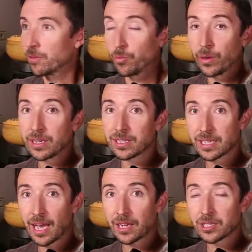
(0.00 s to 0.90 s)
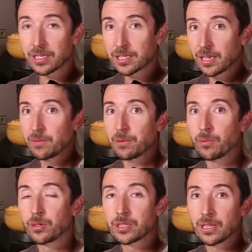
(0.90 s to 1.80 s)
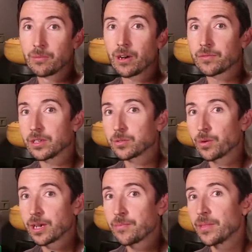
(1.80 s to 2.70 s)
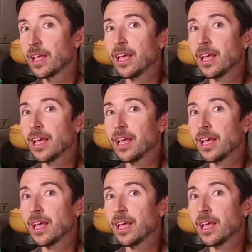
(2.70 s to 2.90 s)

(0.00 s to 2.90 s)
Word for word: the wind is catching some and pushing them off this way.